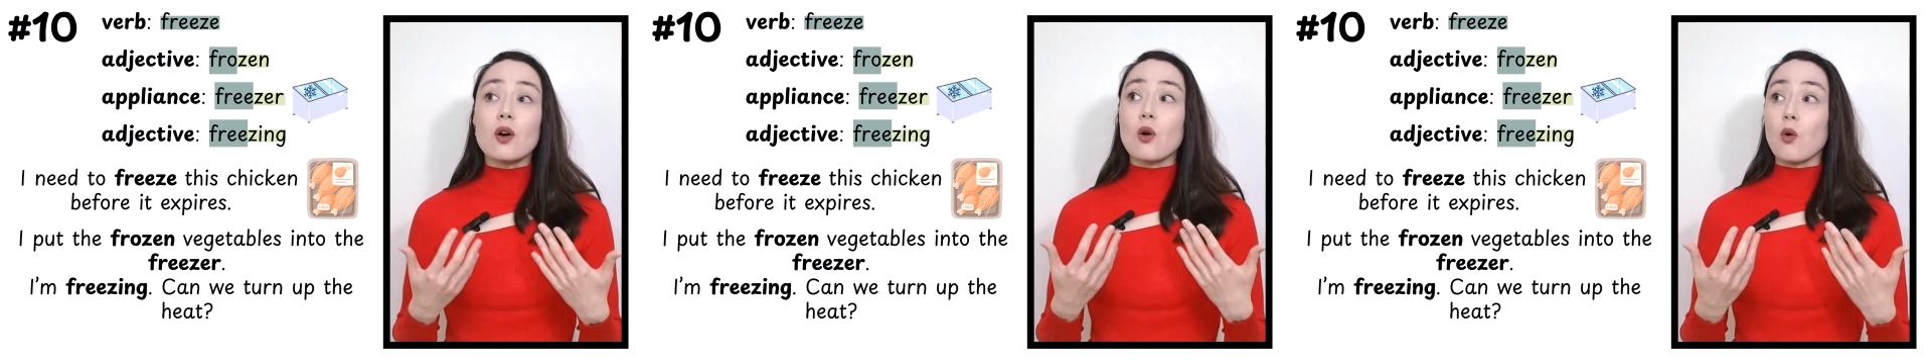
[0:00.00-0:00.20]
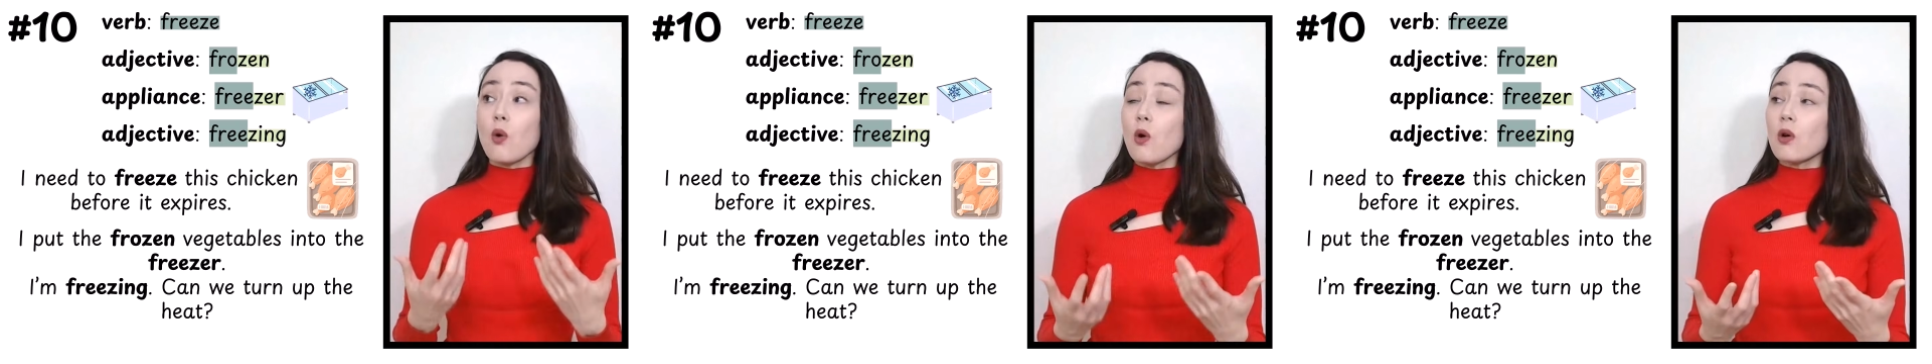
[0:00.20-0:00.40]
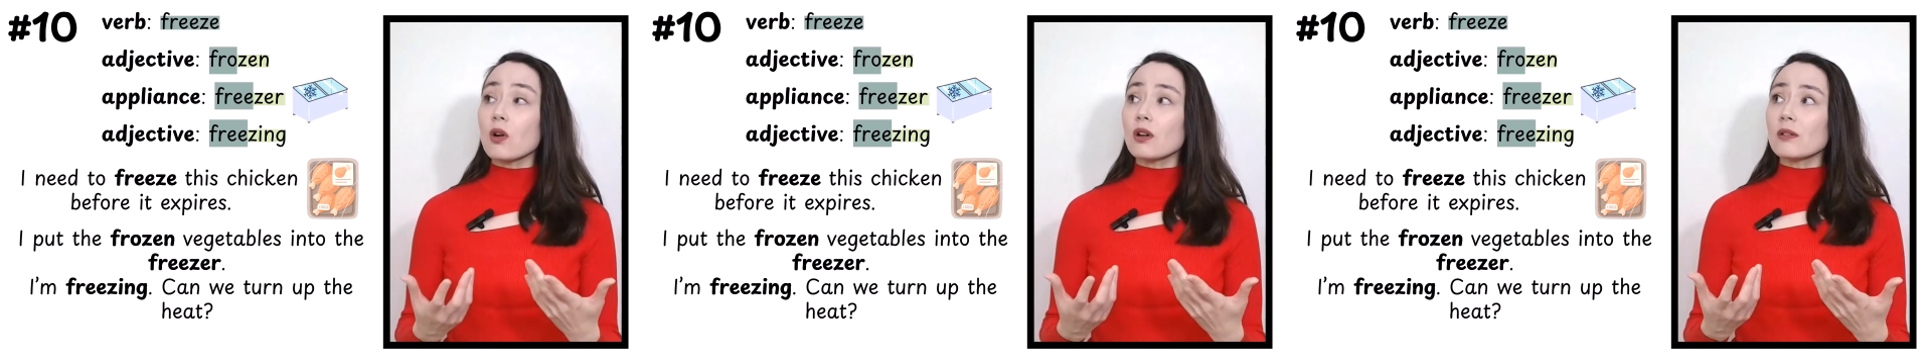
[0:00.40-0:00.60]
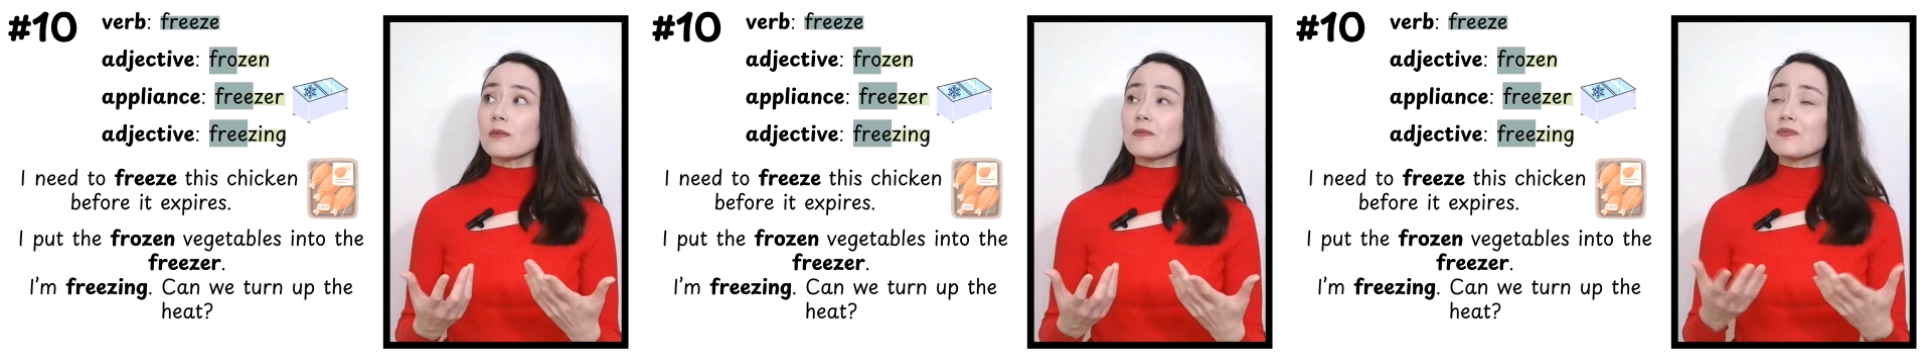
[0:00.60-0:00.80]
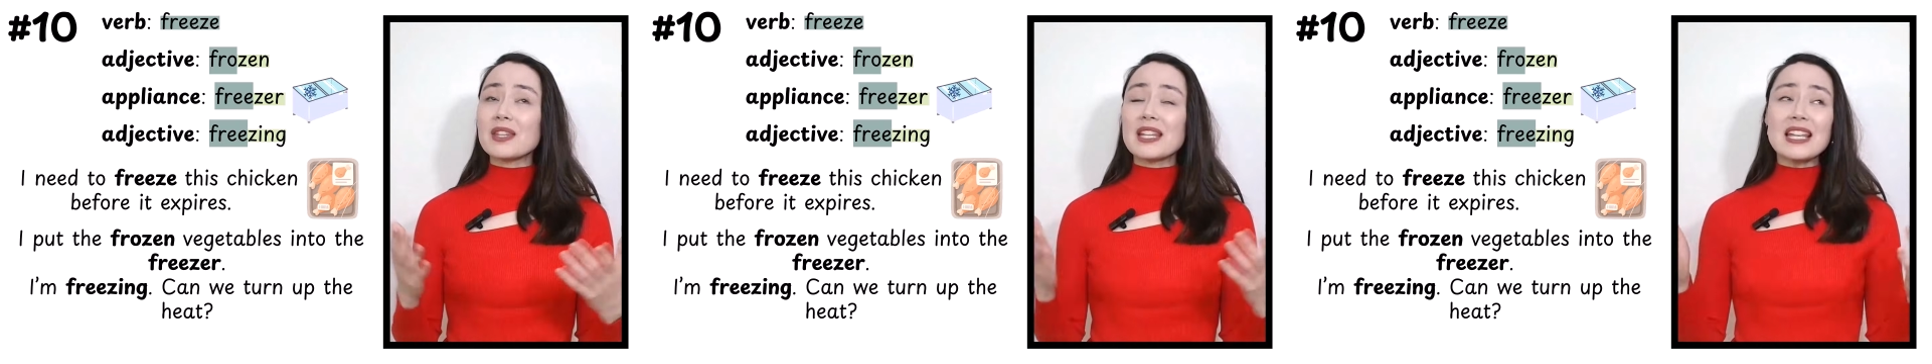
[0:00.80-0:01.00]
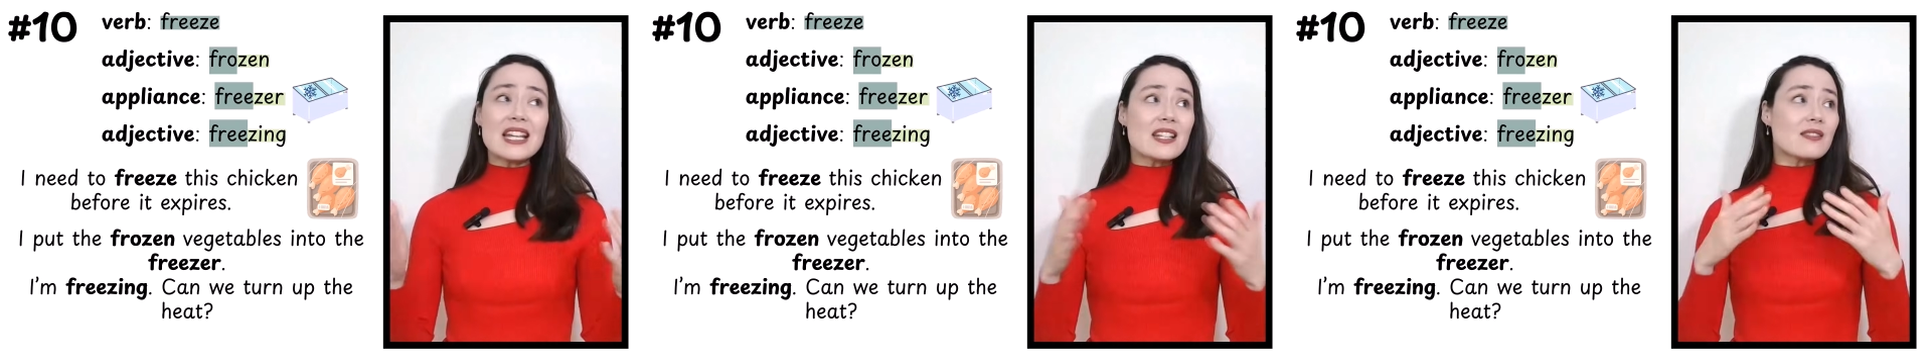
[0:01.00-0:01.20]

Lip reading: or it's